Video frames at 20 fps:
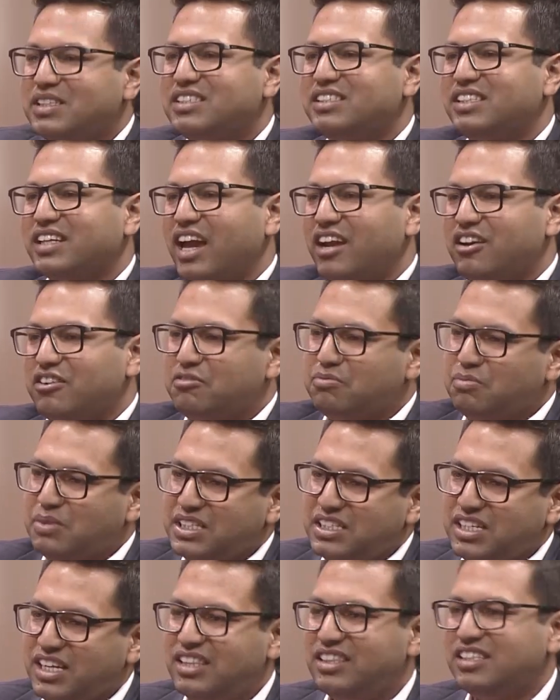this is the kind of
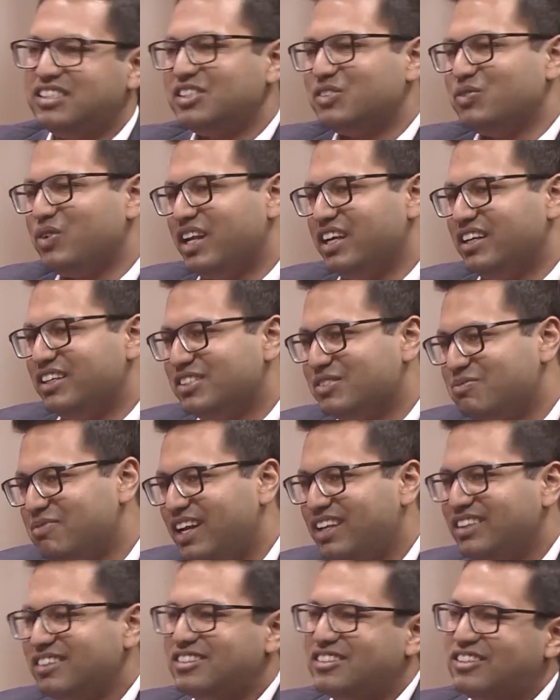machine, this is where it is
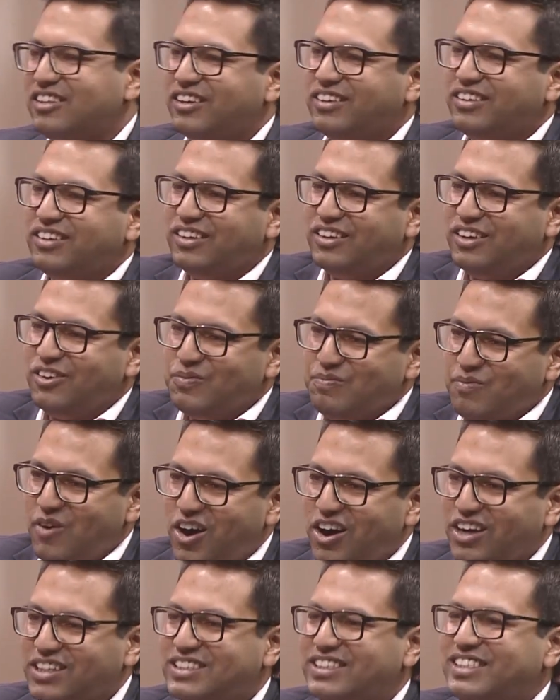made, this is the
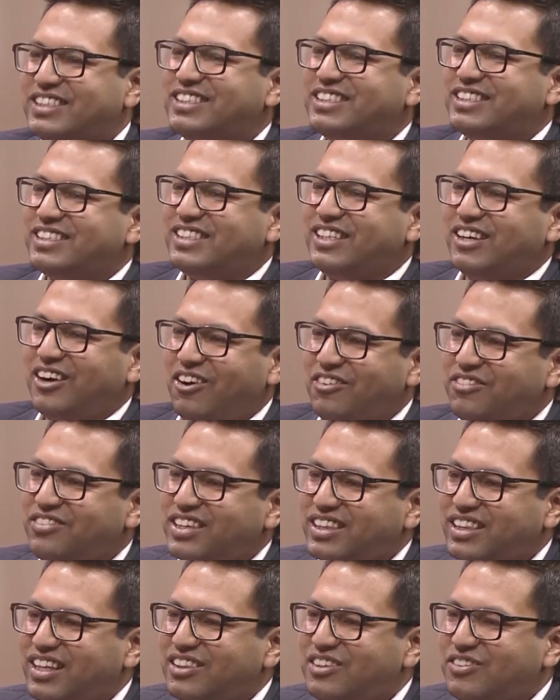box, this is the
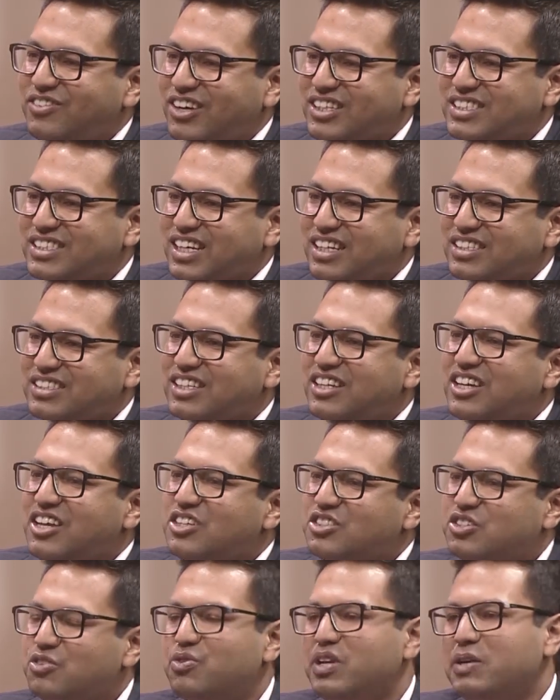offering that the watch has.
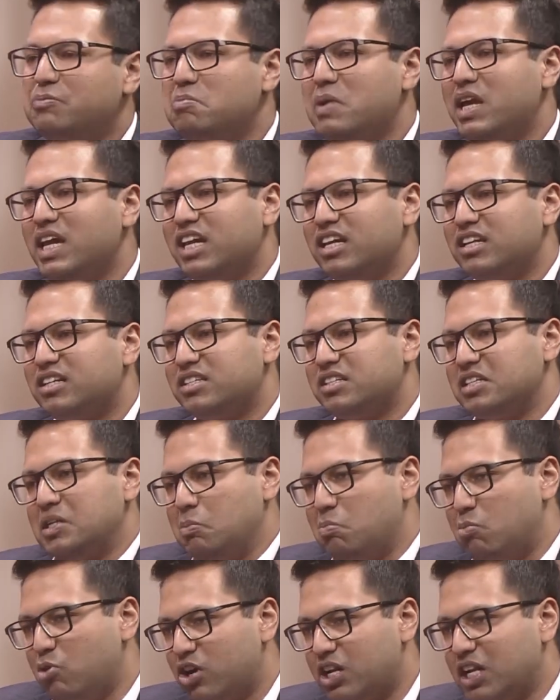So we make it
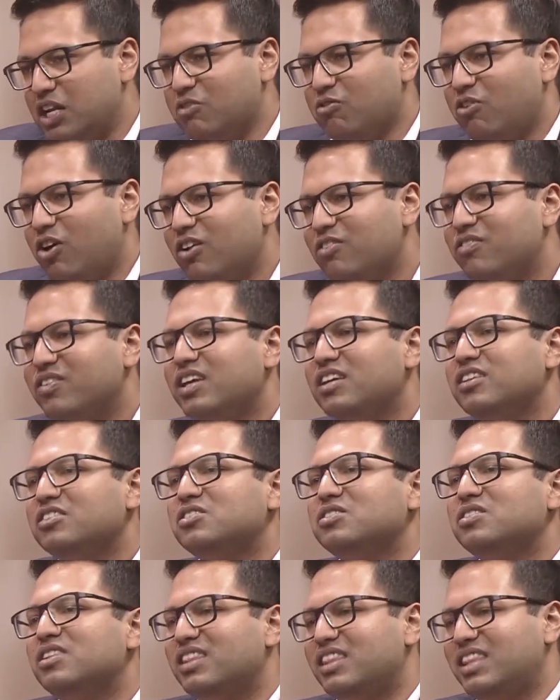more involving.
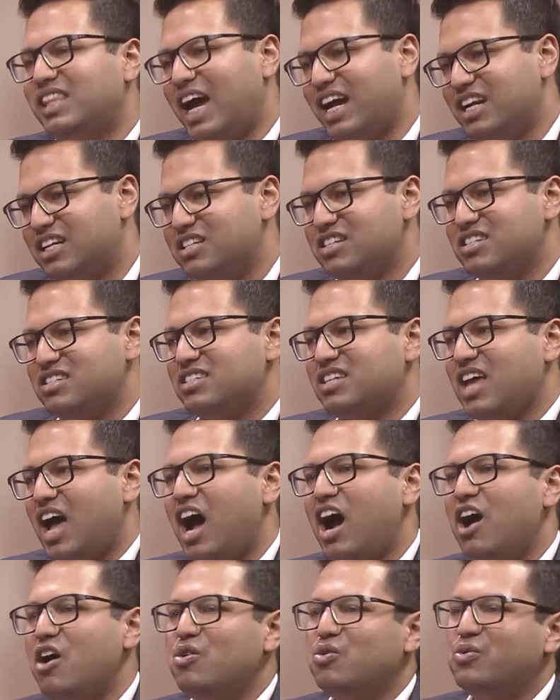So that is
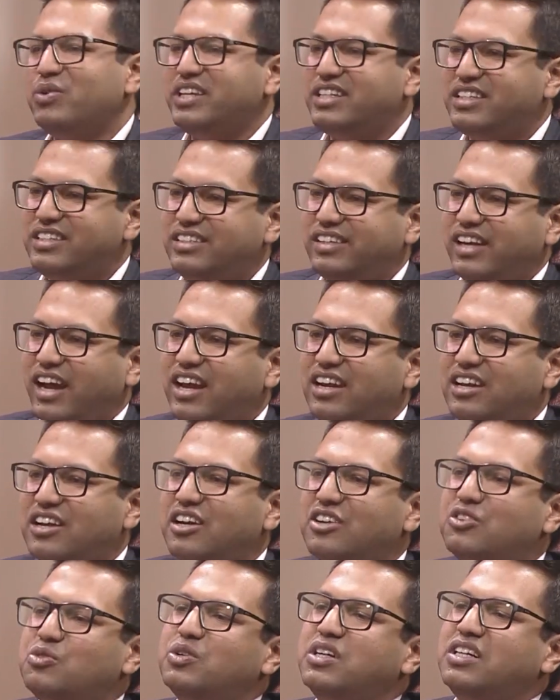how we try and
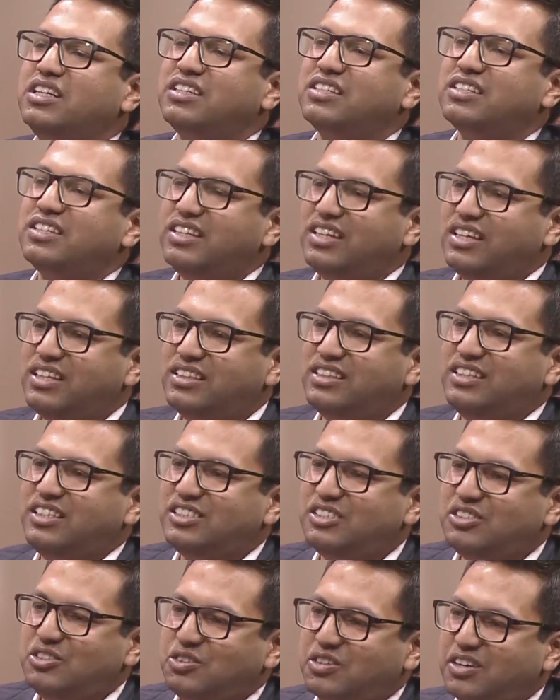convert
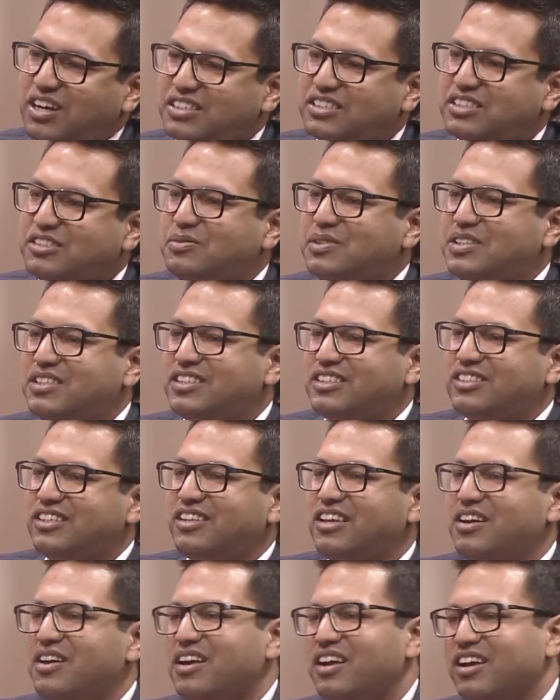these new customers or
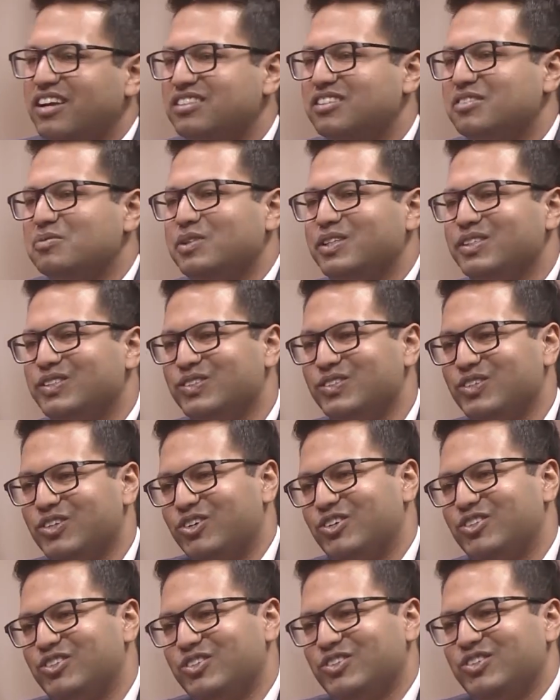the customers who
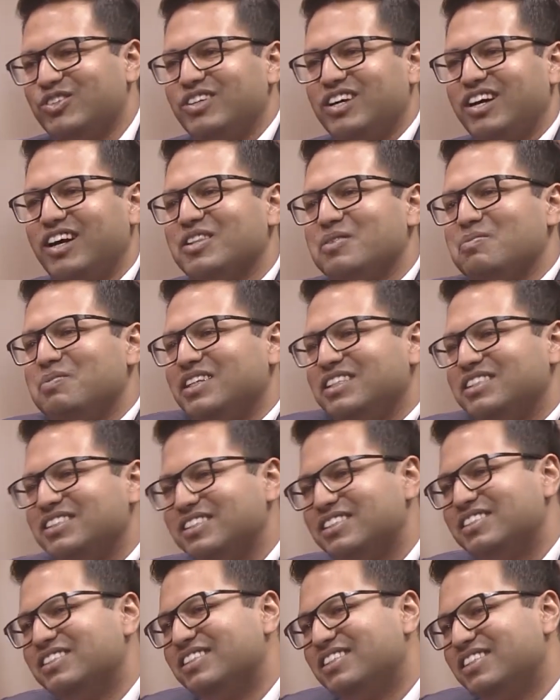go to other
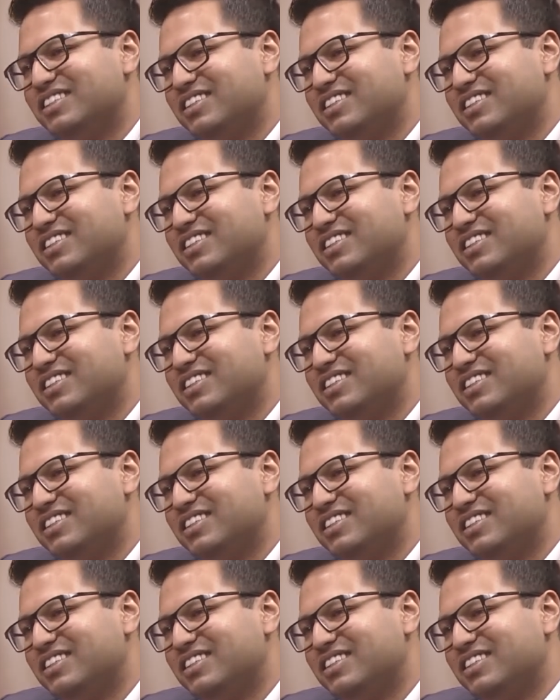places.